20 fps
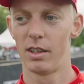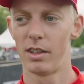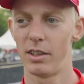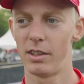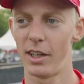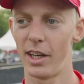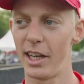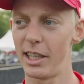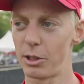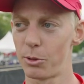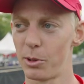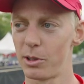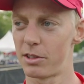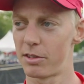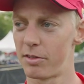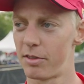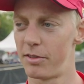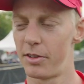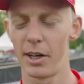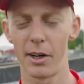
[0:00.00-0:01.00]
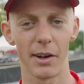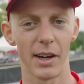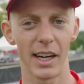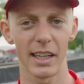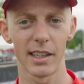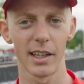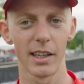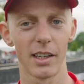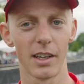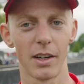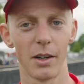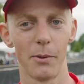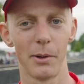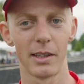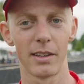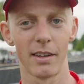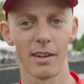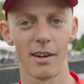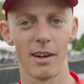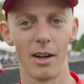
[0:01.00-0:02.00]
Yeah, it was very hectic
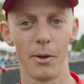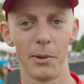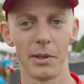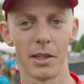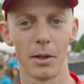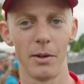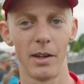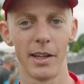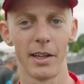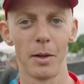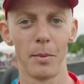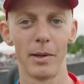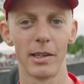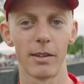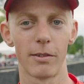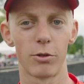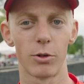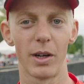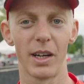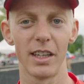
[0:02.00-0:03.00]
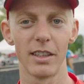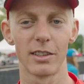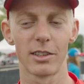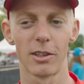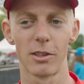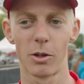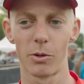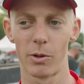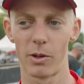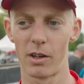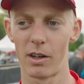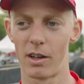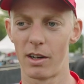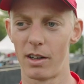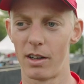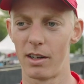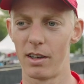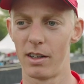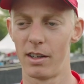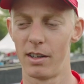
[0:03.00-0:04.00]
with uh, with a little bit of rain, so.
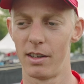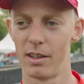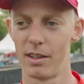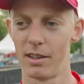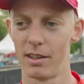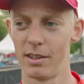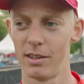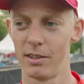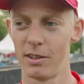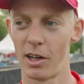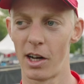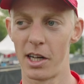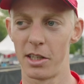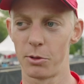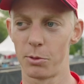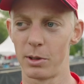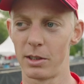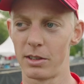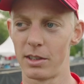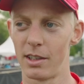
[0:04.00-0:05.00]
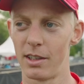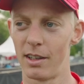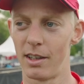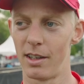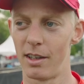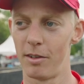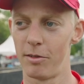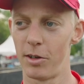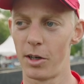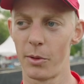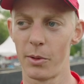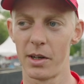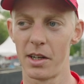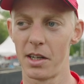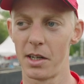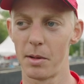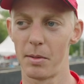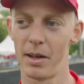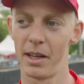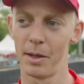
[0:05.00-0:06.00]
Uh, yeah, it was uh,
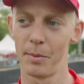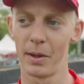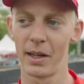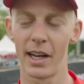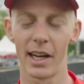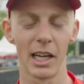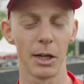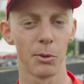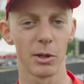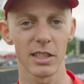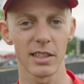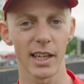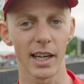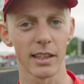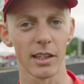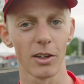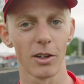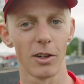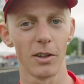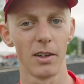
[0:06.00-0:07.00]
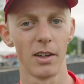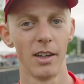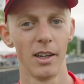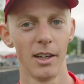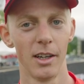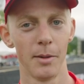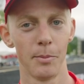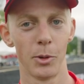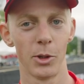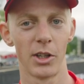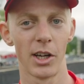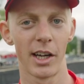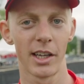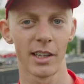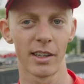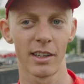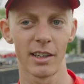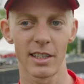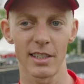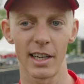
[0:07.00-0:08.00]
very in the beginning was tactical but
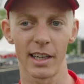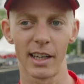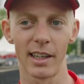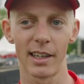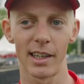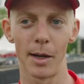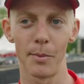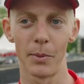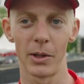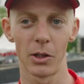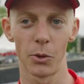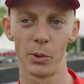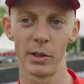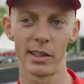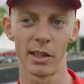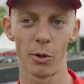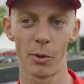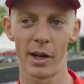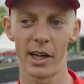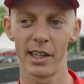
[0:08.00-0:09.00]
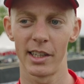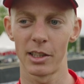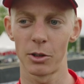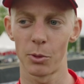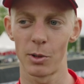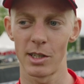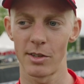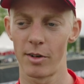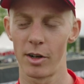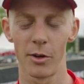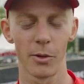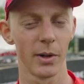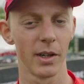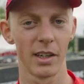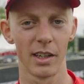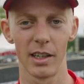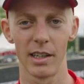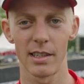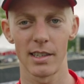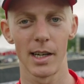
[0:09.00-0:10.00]
then in the second lap with the rain, it was
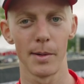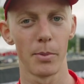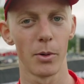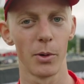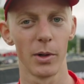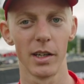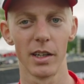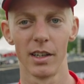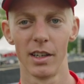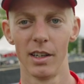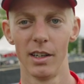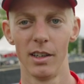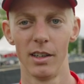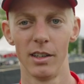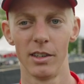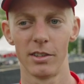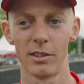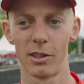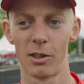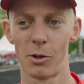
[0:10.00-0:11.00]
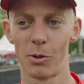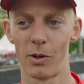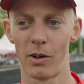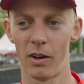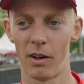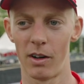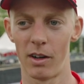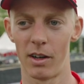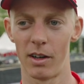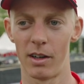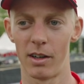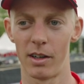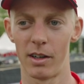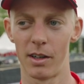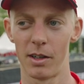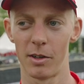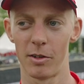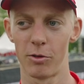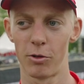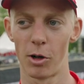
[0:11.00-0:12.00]
very slippery. So
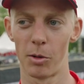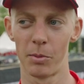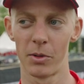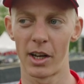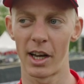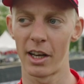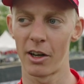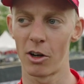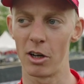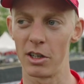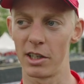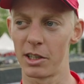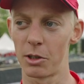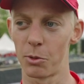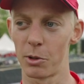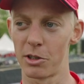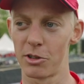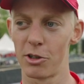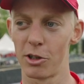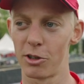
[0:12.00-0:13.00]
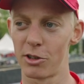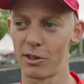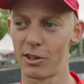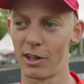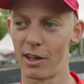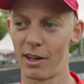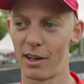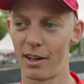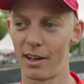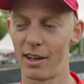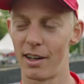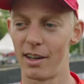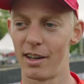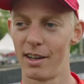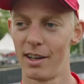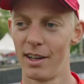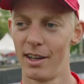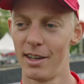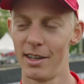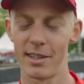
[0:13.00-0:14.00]
uh, from then on, it was just uh,
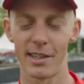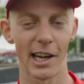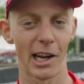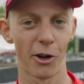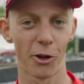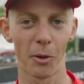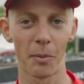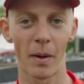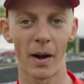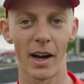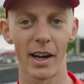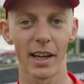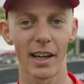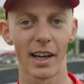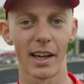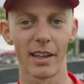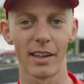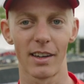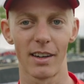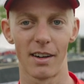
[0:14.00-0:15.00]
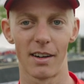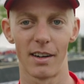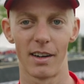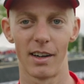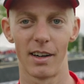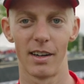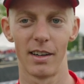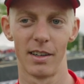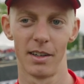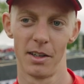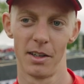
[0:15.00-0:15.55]
stay on the bike and uh,